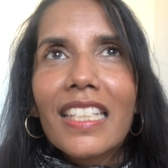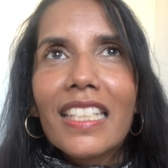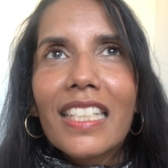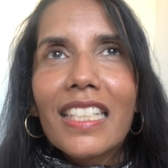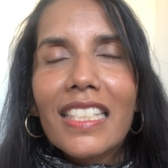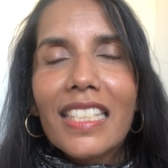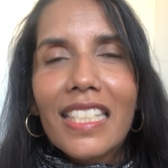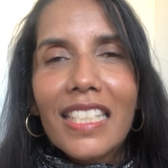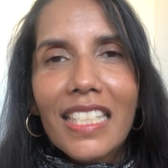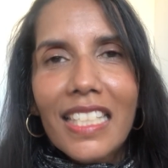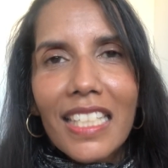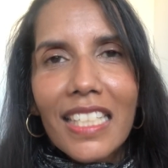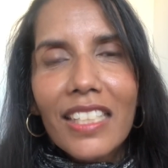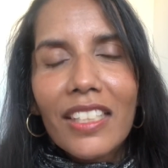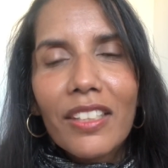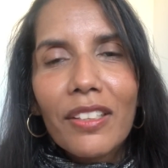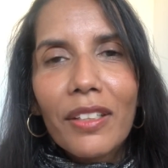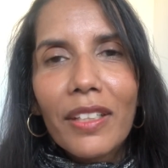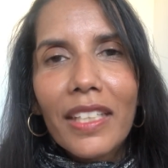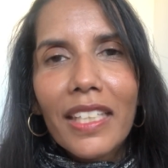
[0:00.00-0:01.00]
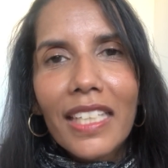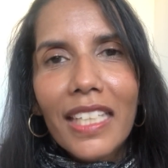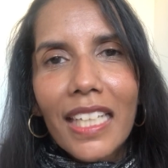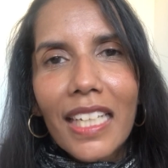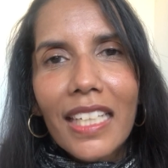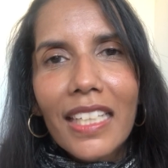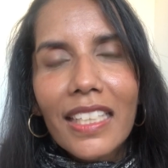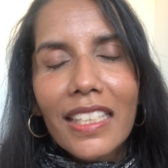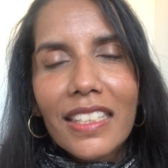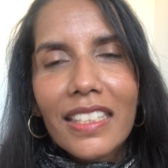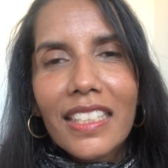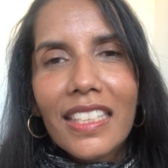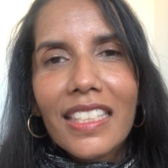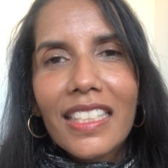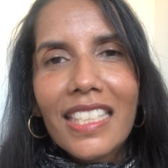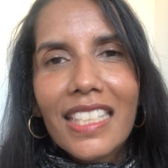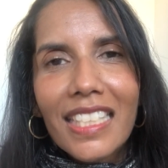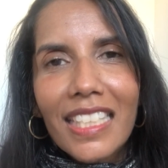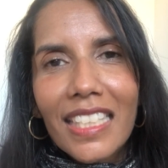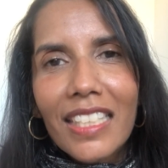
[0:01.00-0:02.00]
still
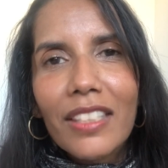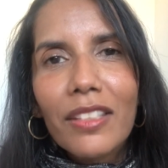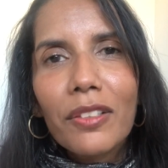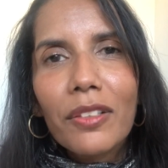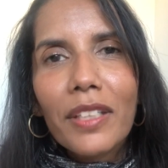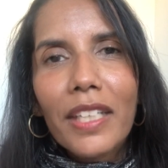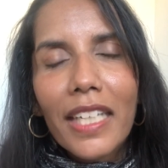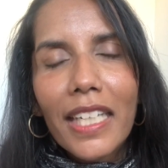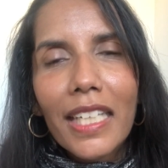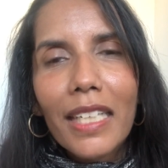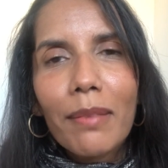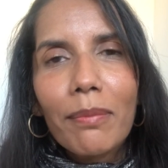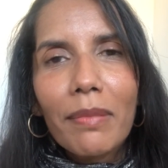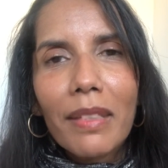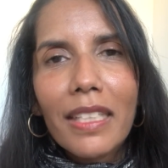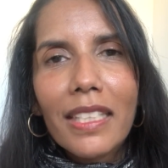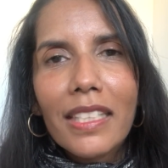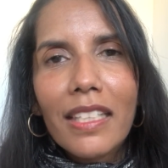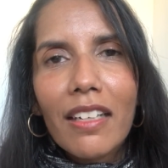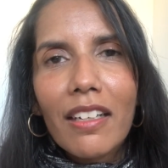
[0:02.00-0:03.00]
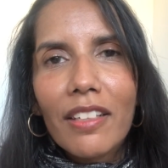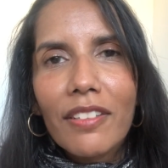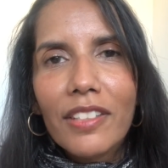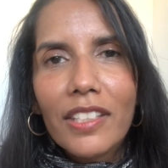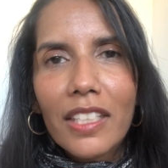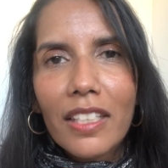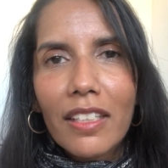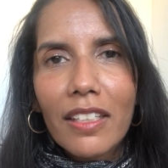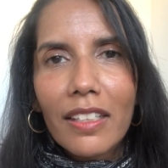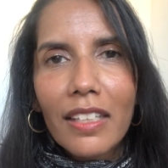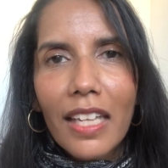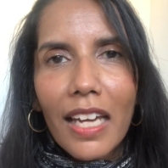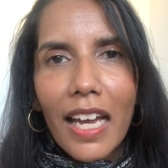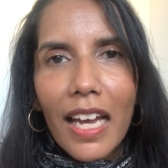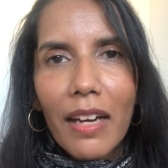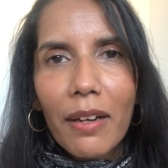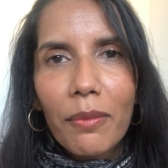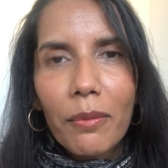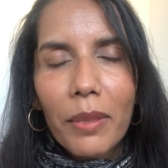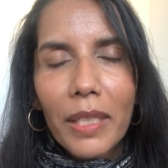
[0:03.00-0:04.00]
still keep this lifestyle that
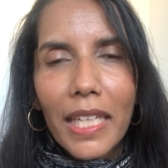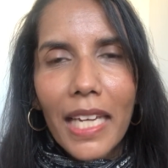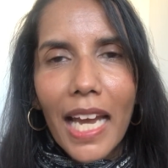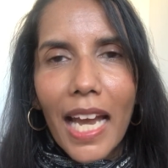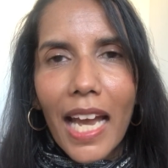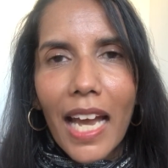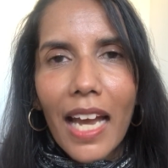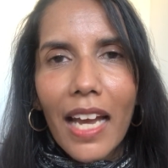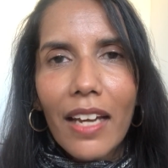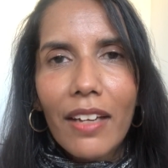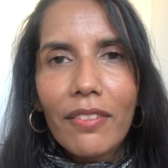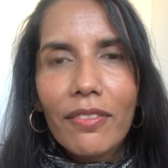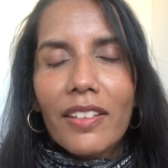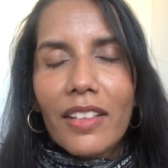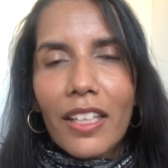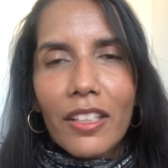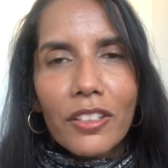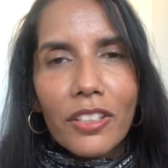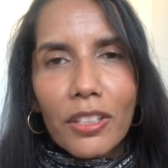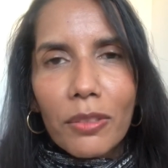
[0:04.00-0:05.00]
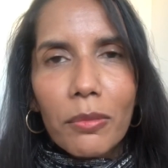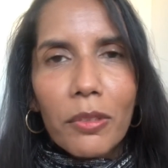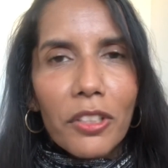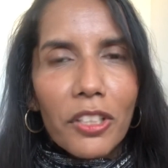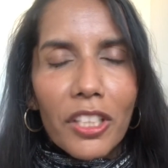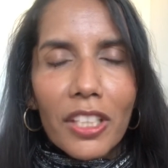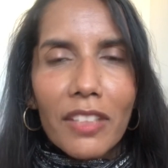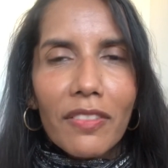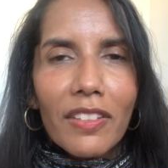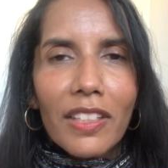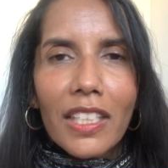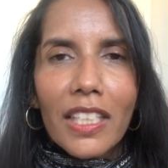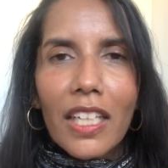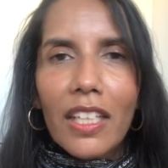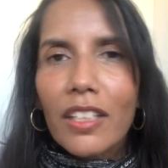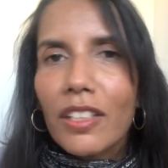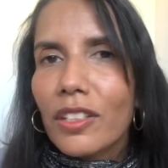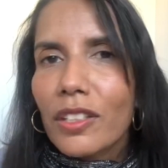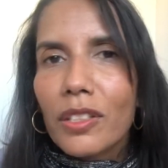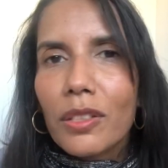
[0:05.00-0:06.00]
we have. Those that watch these
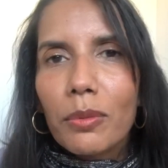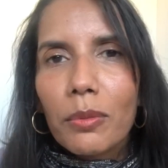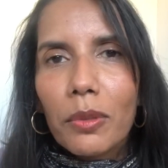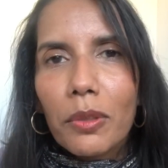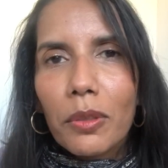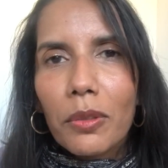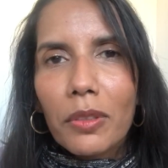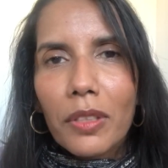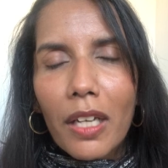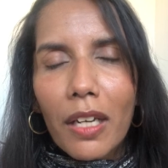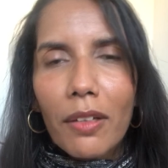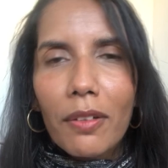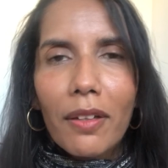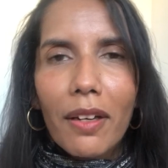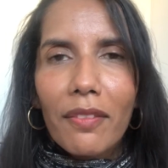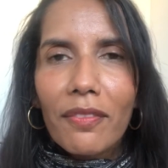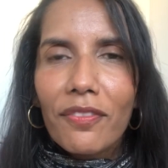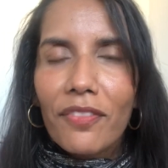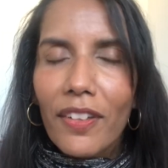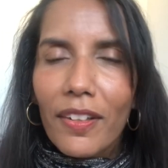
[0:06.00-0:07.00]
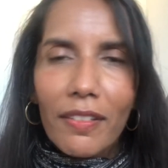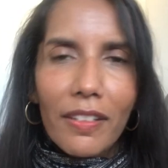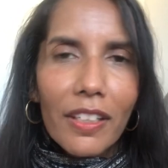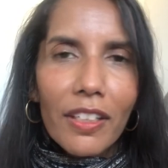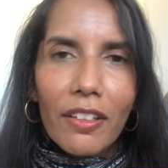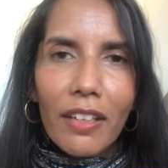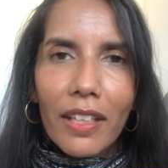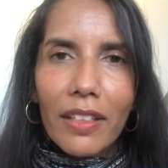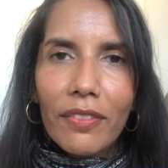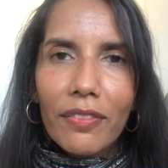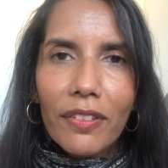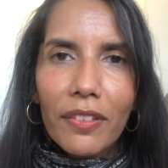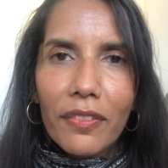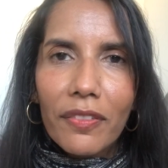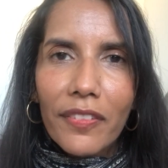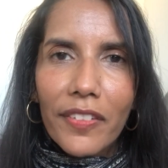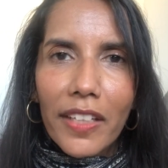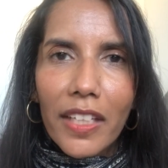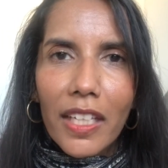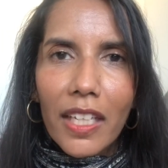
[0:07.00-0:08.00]
videos will know I'm very grateful
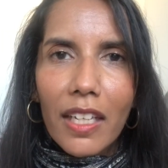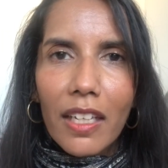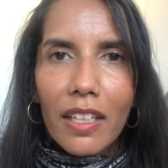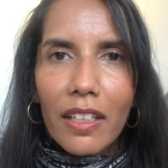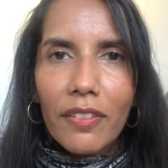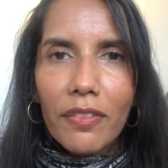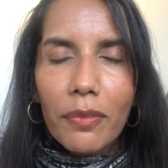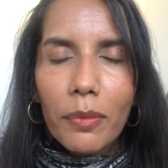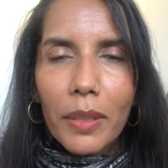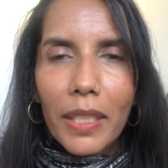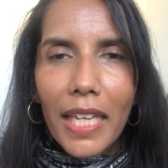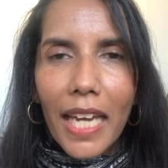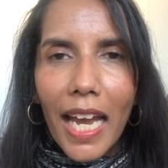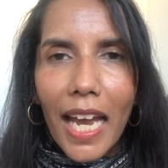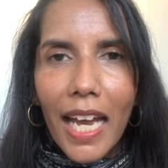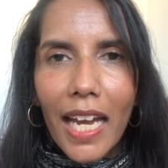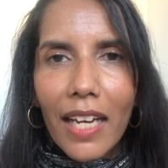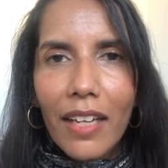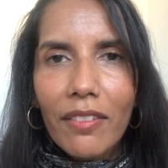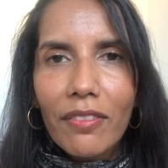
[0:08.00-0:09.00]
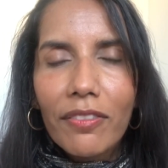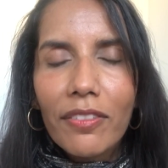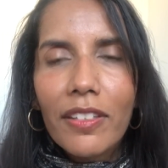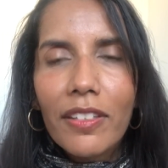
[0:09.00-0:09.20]
for the life we have.